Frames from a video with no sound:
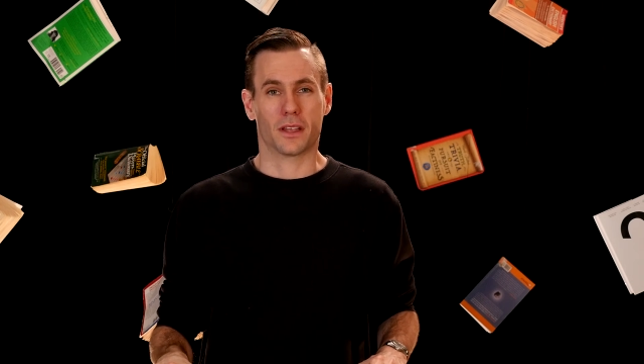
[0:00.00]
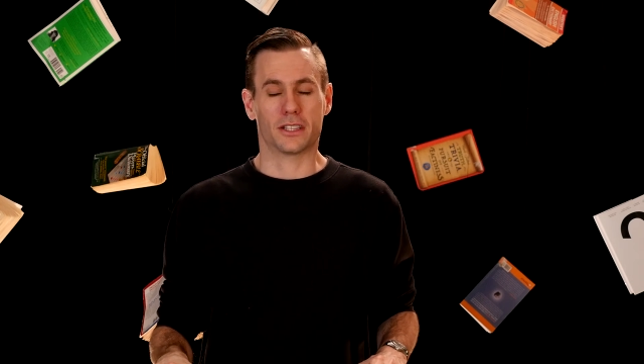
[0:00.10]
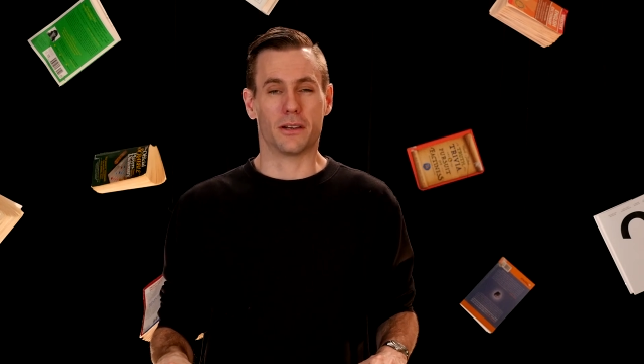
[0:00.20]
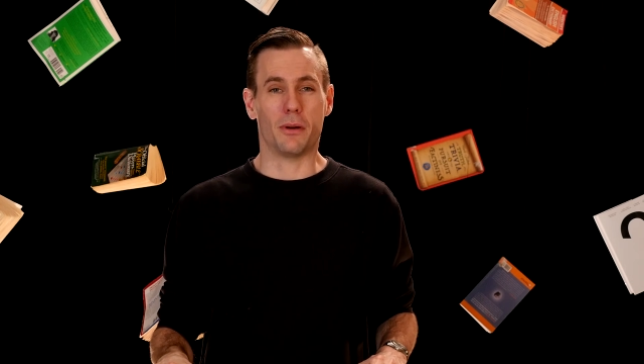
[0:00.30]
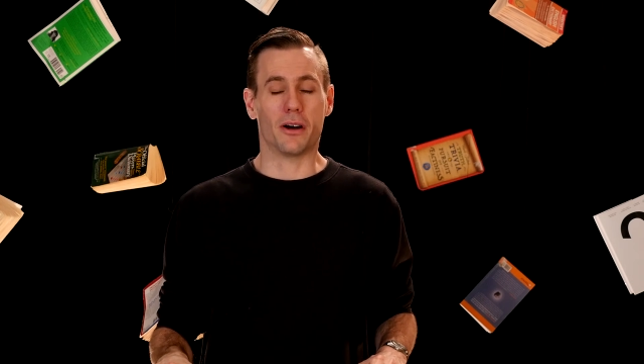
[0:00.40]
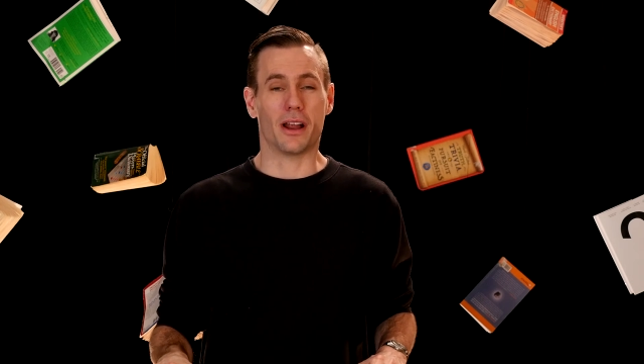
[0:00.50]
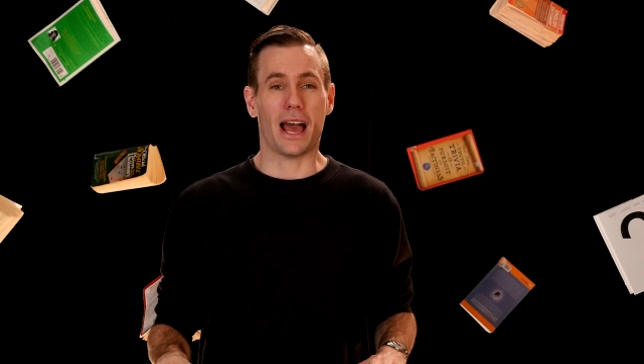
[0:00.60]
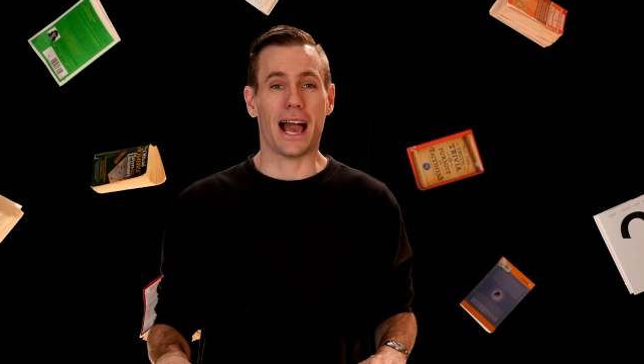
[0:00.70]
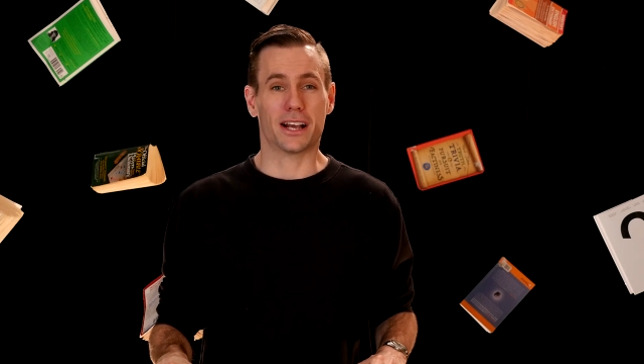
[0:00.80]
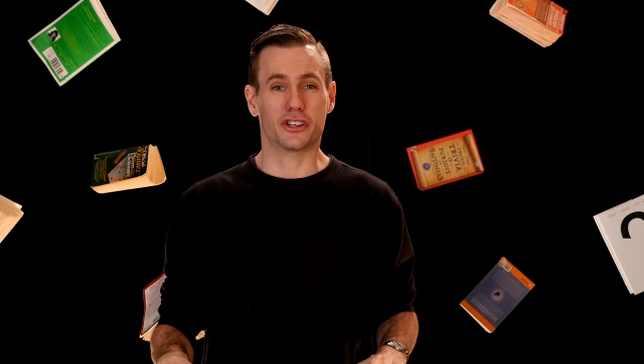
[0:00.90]
It's about
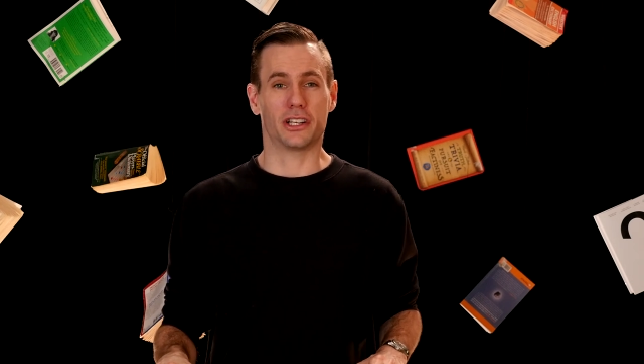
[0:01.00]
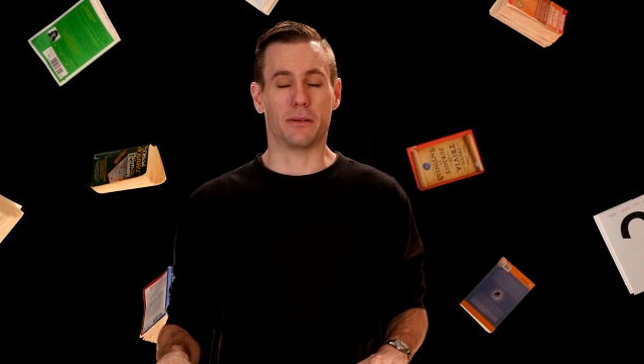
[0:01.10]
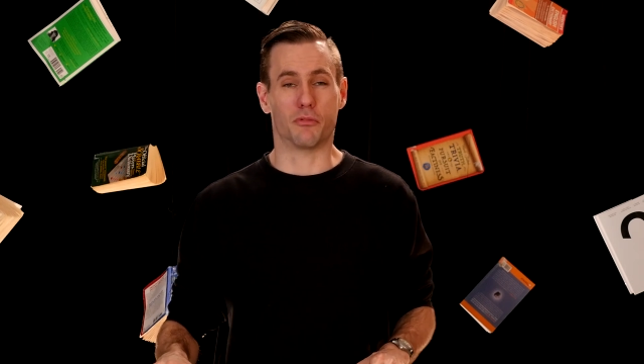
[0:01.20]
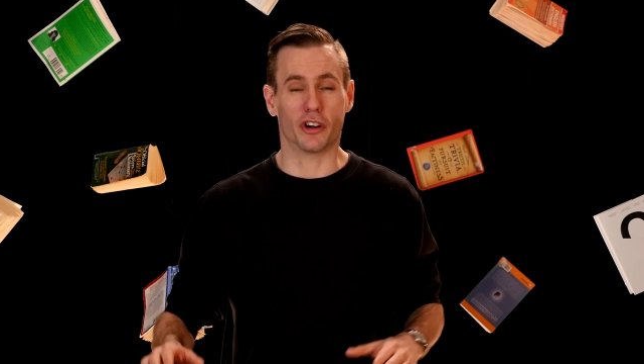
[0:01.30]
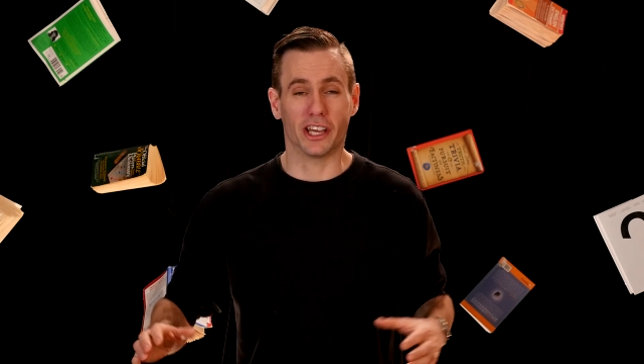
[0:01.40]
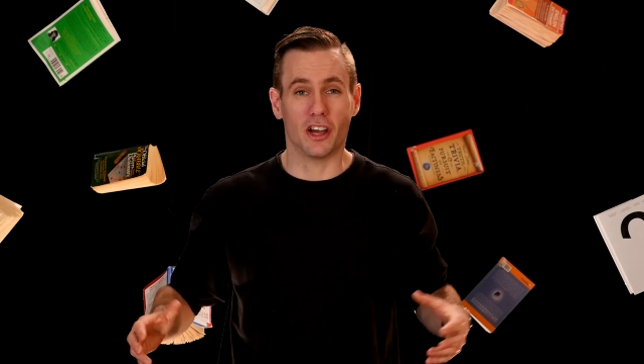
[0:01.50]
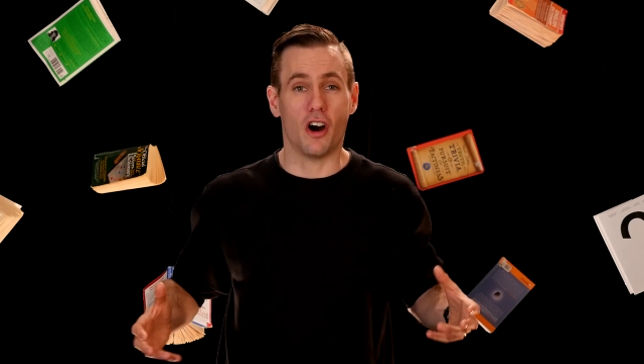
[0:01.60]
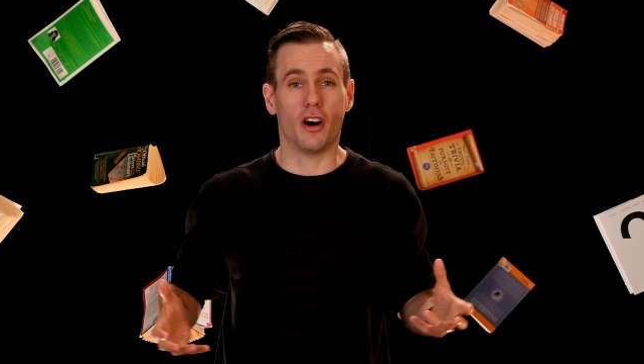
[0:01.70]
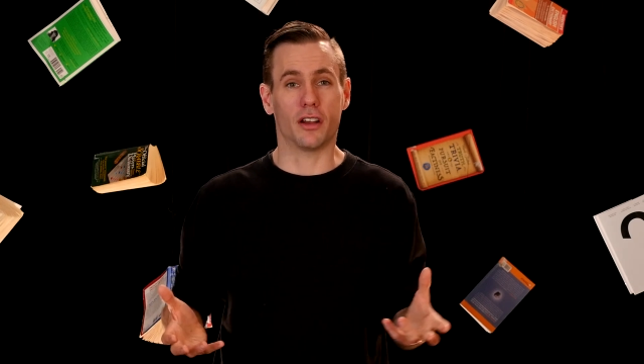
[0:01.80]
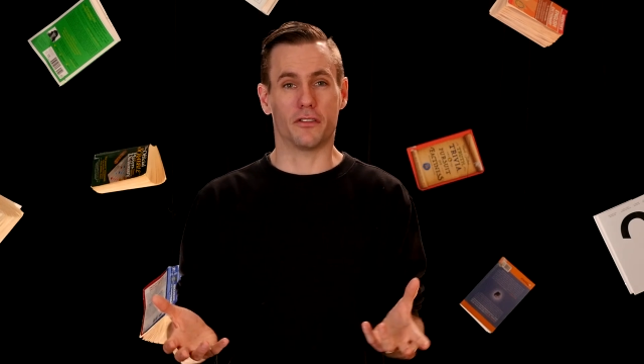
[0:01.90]
actually bringing
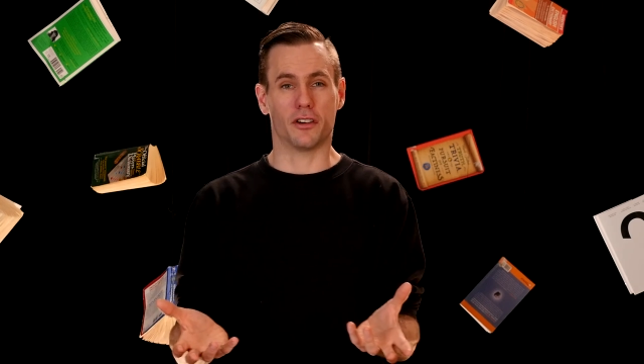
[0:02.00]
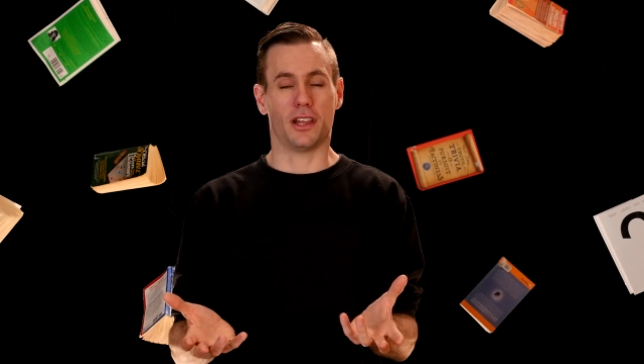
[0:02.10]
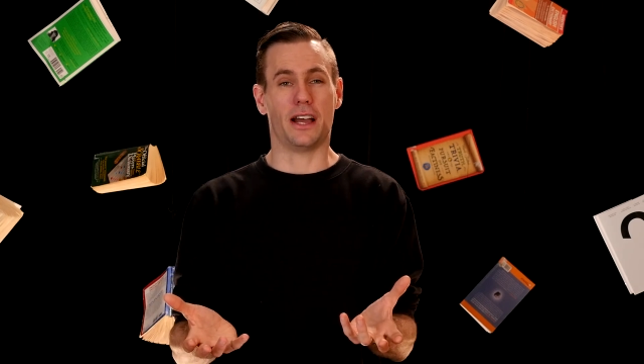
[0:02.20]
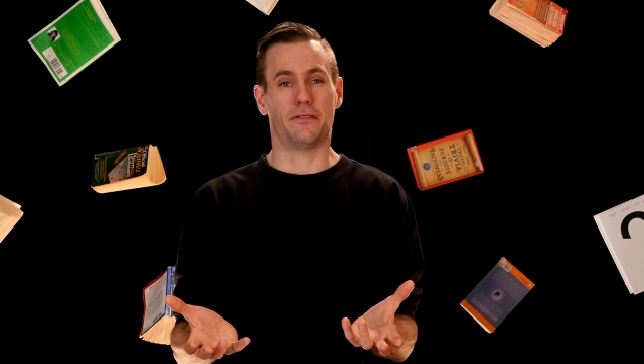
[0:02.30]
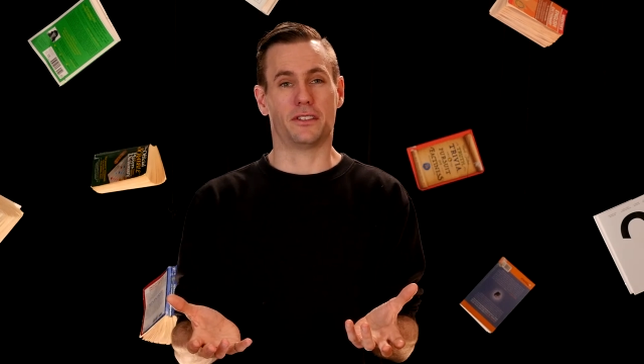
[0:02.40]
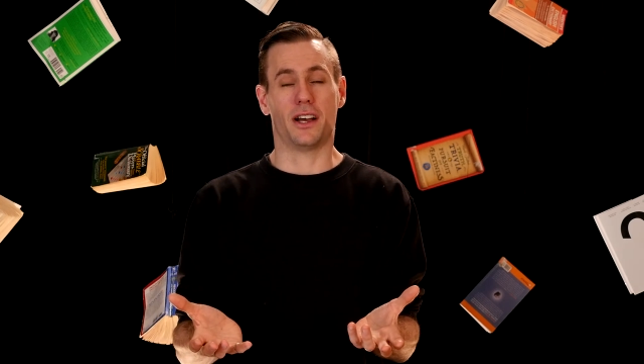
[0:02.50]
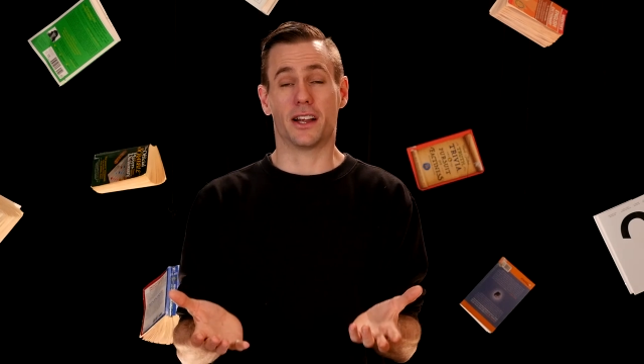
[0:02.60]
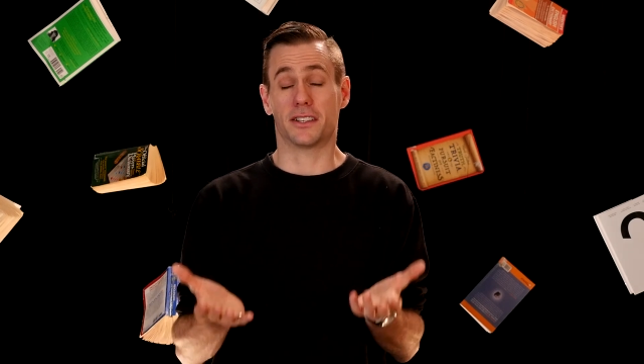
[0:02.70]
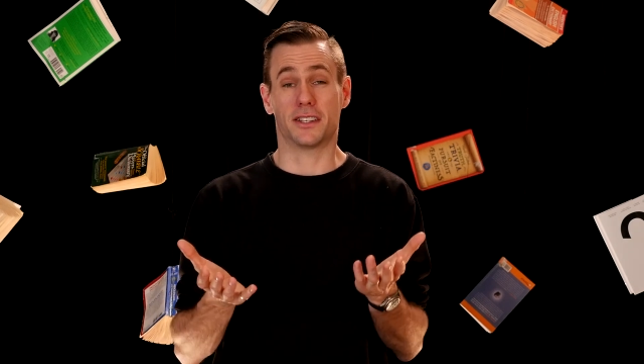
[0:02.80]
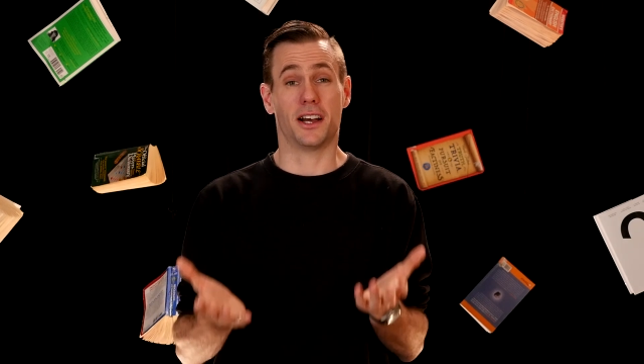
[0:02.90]
all of our life to God and saying,